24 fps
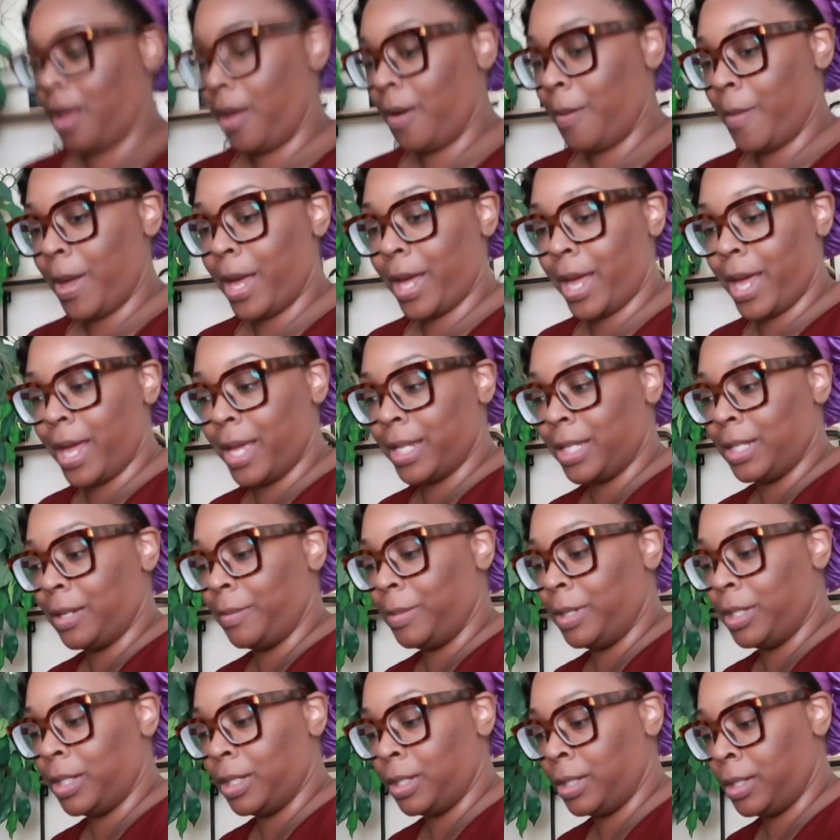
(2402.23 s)
my gosh,
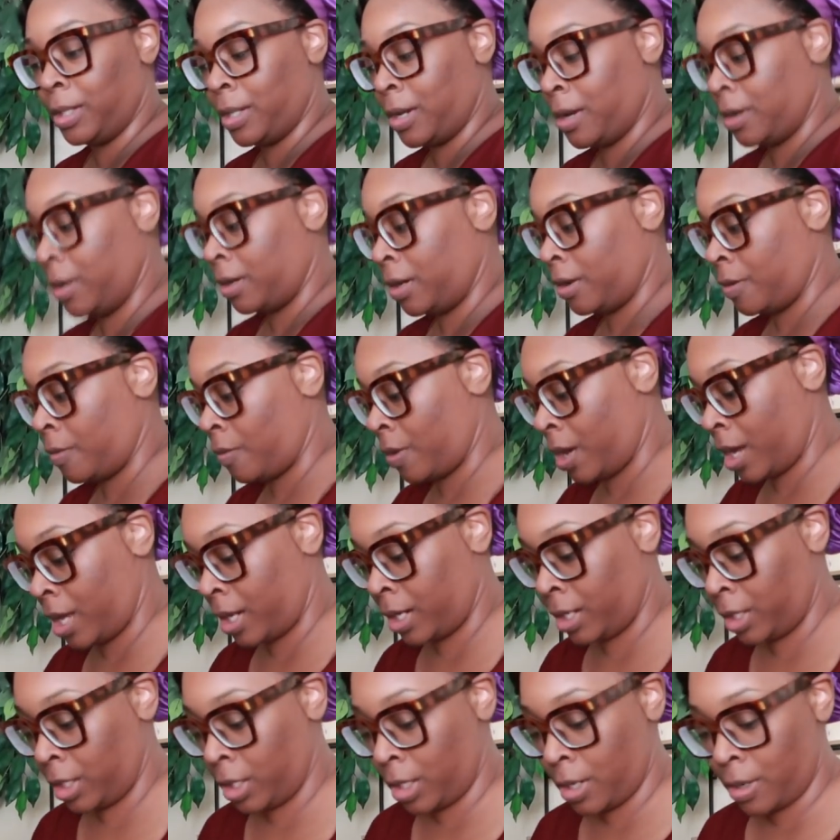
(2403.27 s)
let me just turn it
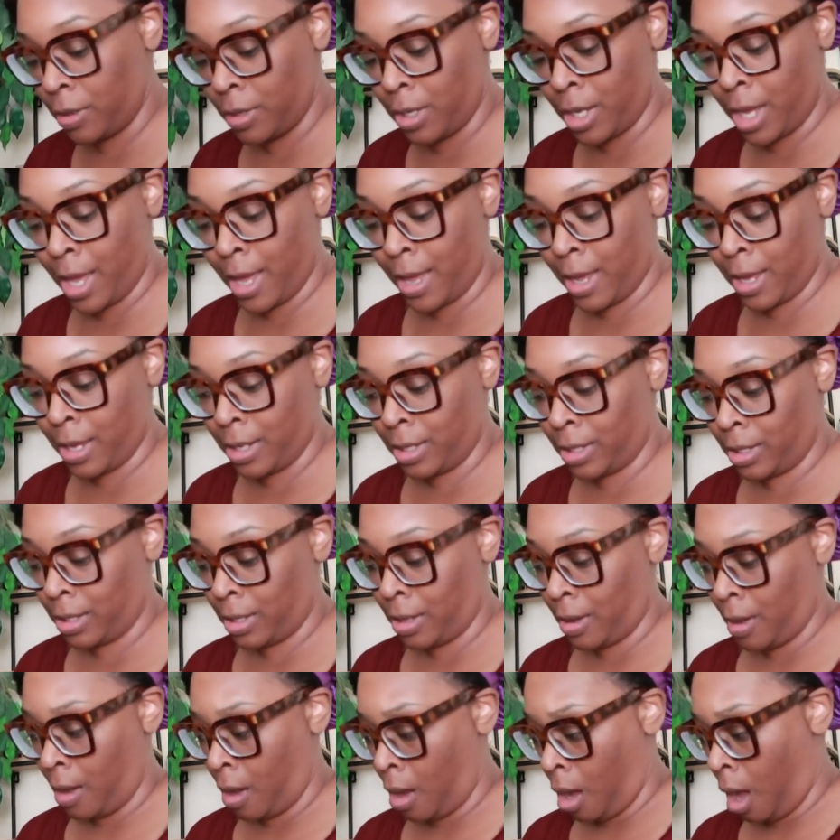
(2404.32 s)
around and show you guys.
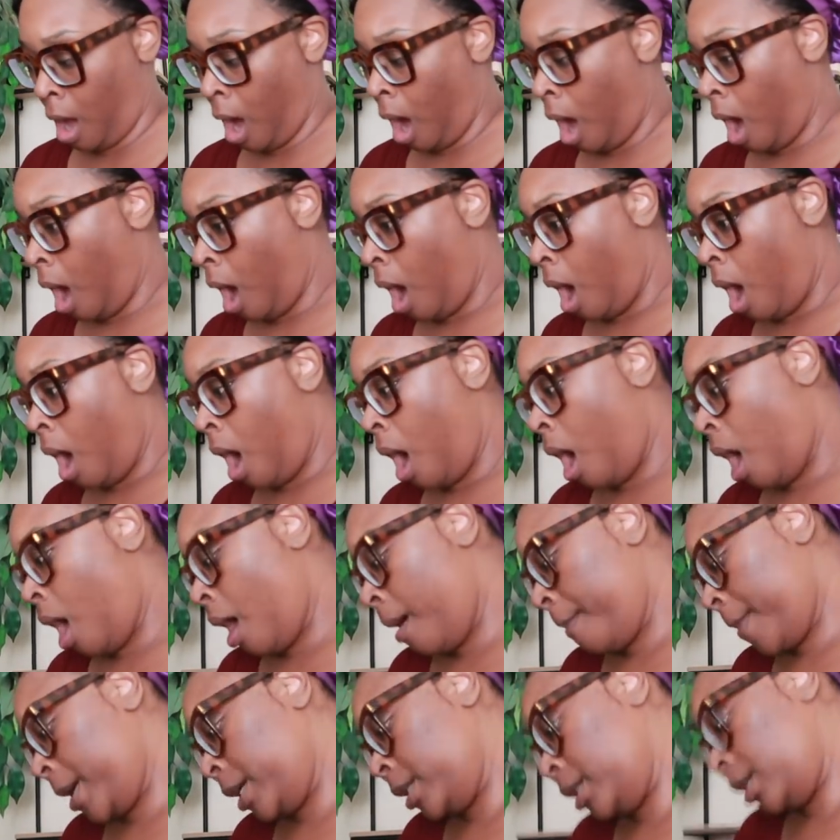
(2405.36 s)

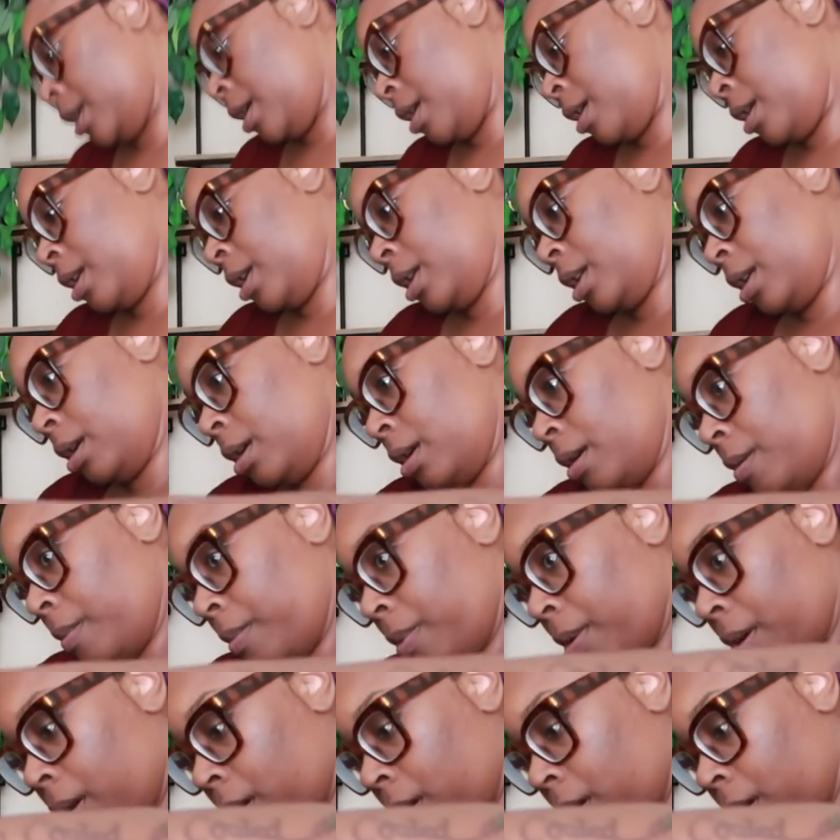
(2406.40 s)
Am I turning it up?